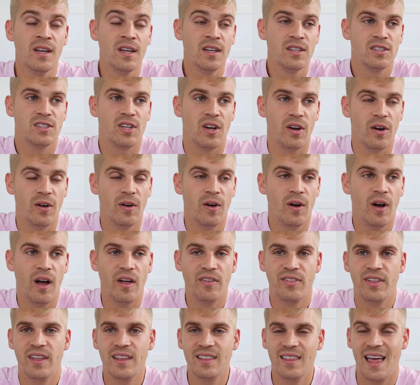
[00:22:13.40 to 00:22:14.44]
So I
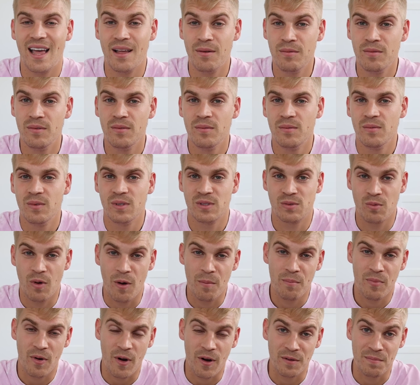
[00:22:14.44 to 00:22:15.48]
think that was
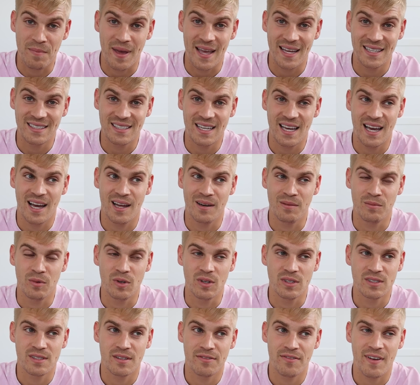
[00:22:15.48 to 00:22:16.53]
what broke me down,
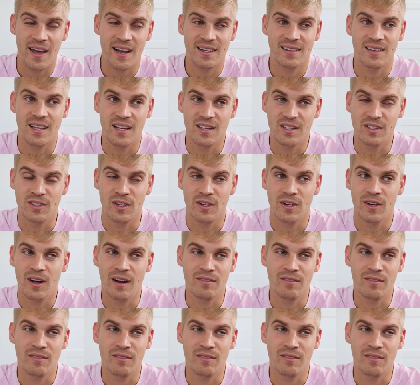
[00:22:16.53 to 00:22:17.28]
was the fact that, you know,